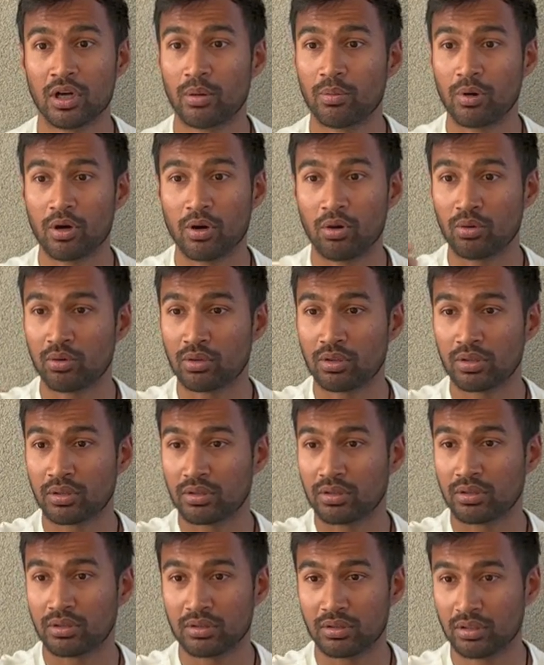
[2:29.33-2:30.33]

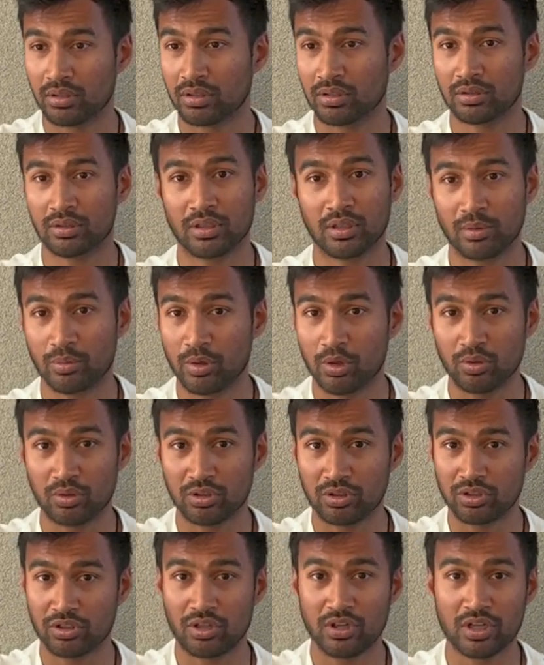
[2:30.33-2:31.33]
about
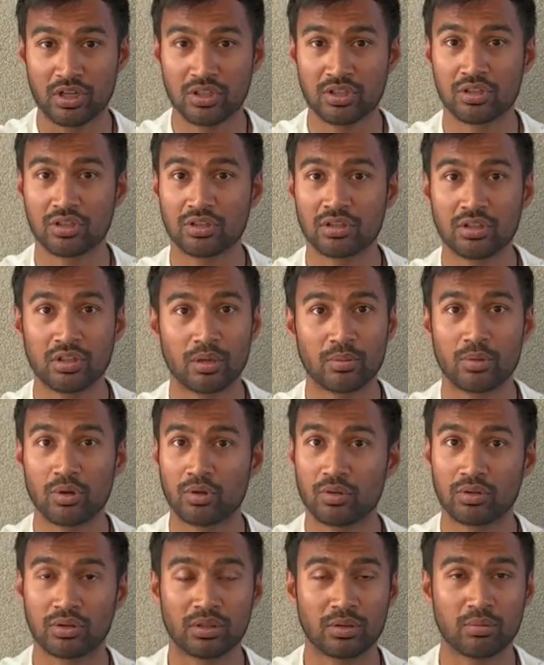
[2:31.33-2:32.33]
a stranger,
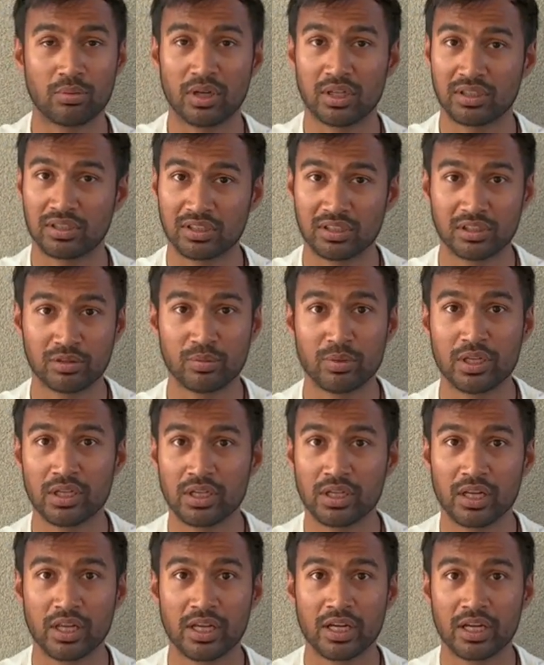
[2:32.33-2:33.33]
about the buses
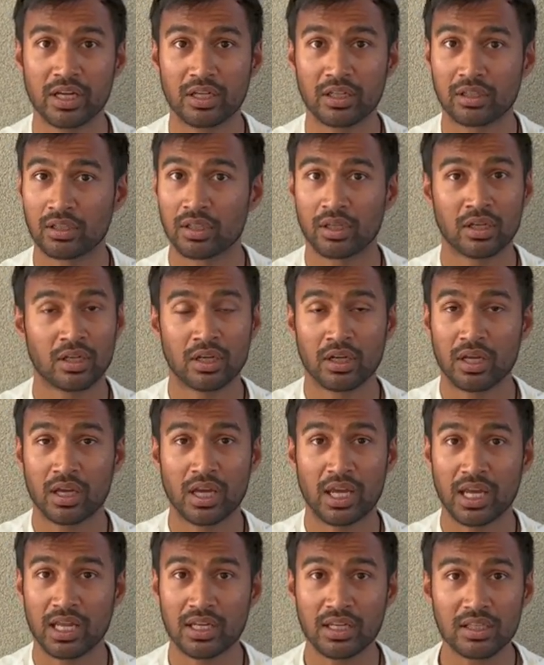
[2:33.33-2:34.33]
being late.
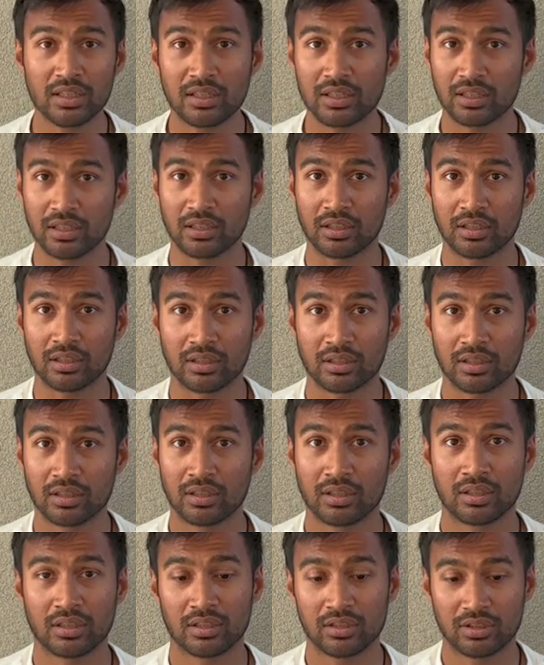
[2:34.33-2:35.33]
Anything.
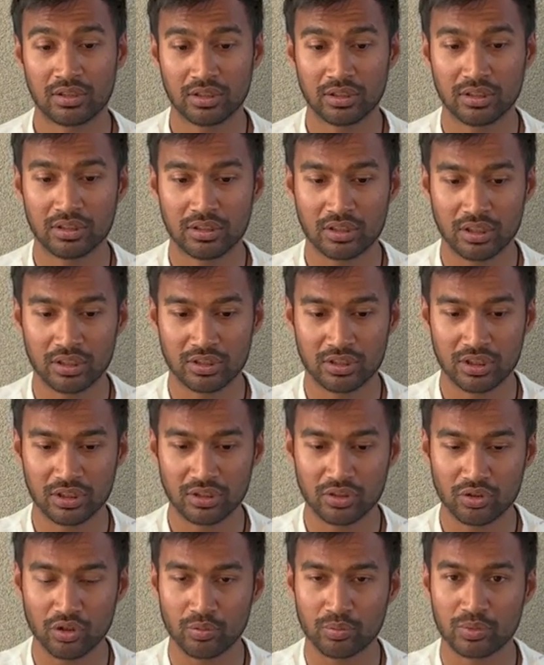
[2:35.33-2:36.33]

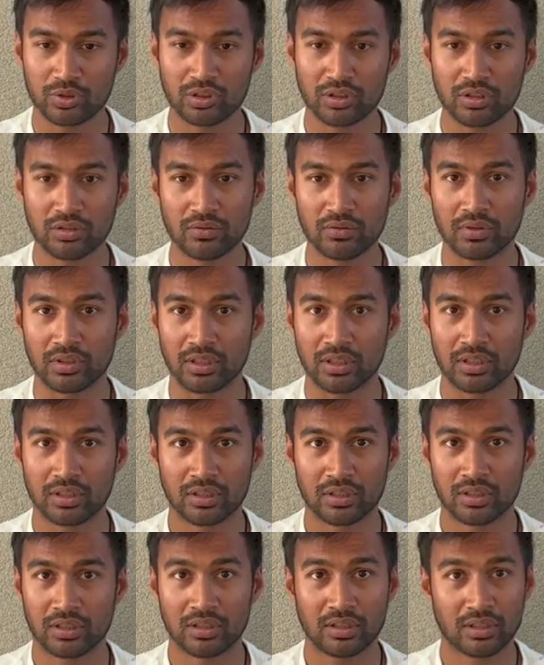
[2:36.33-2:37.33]
Just observe
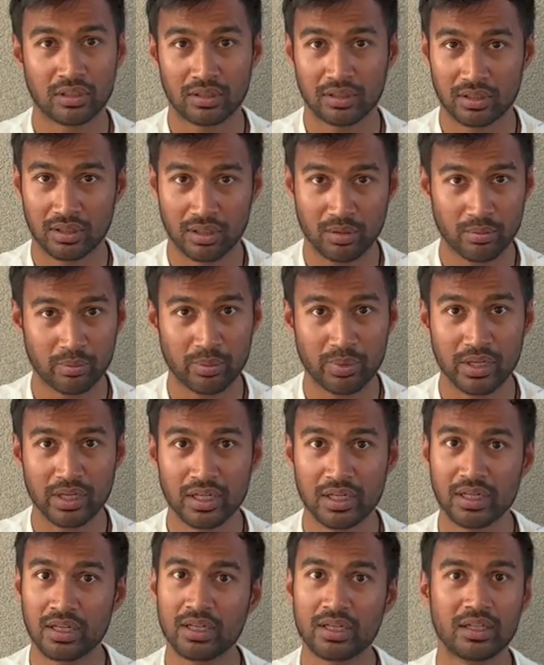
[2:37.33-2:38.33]
it.
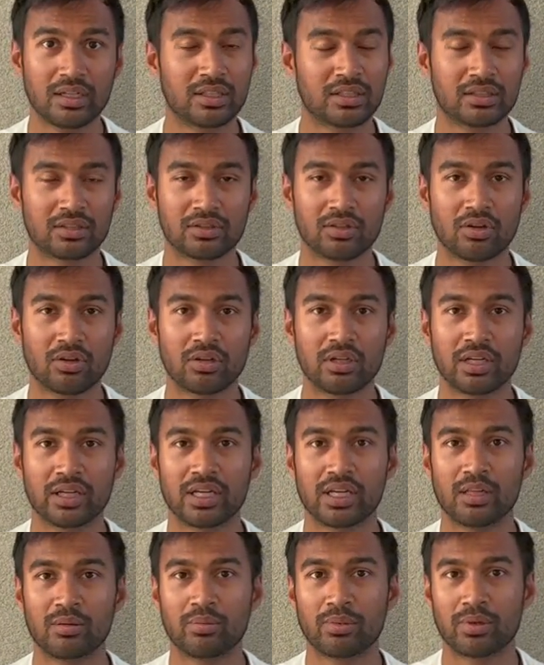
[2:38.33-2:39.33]
Complaining does not
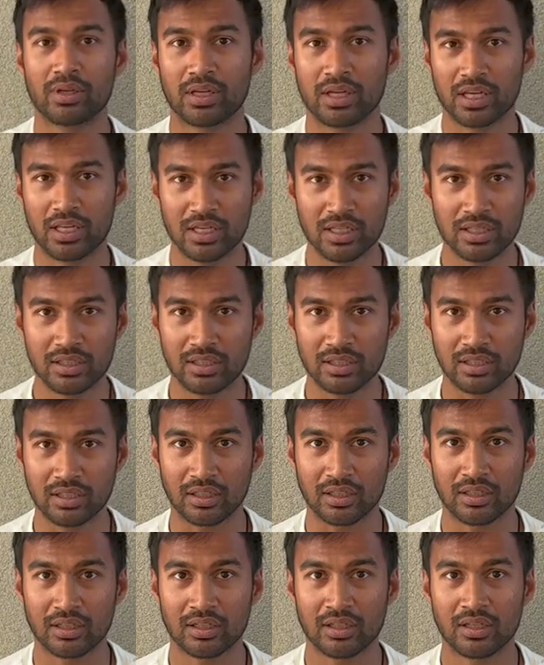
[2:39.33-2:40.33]
help
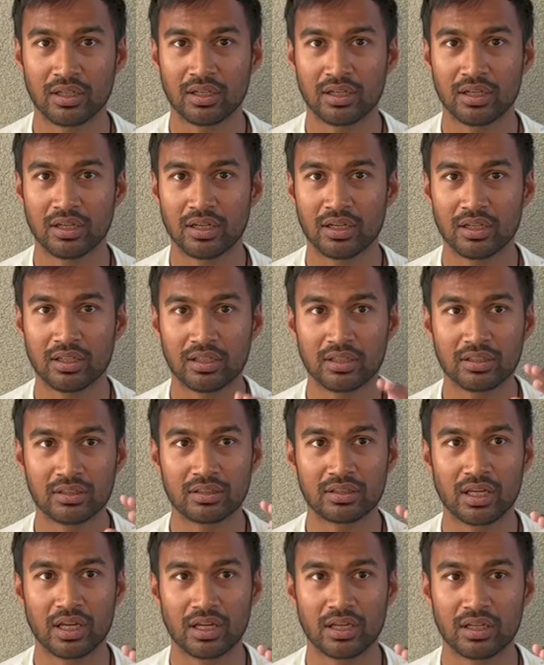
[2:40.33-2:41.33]
anything.
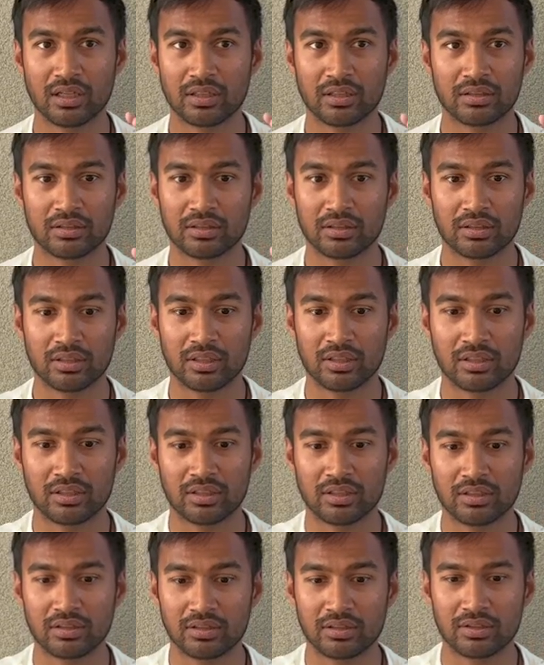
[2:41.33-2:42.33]
It
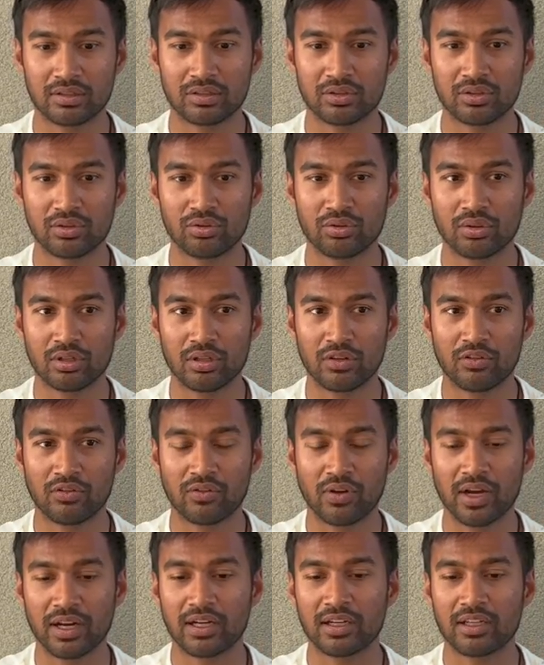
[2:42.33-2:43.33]
is you are
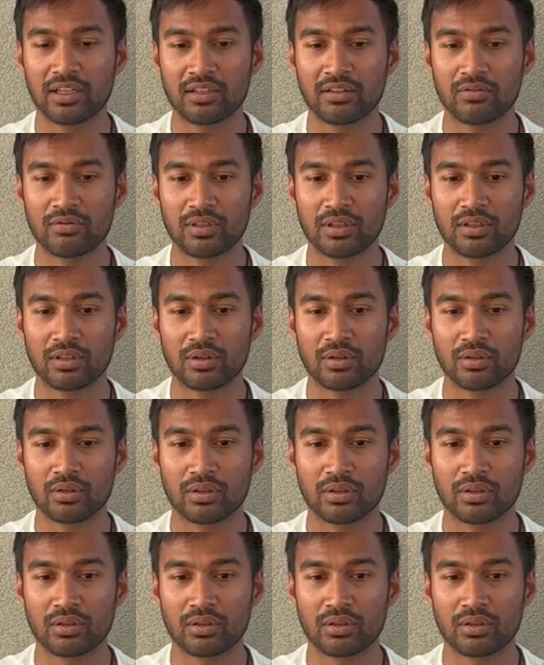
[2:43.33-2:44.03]
fighting with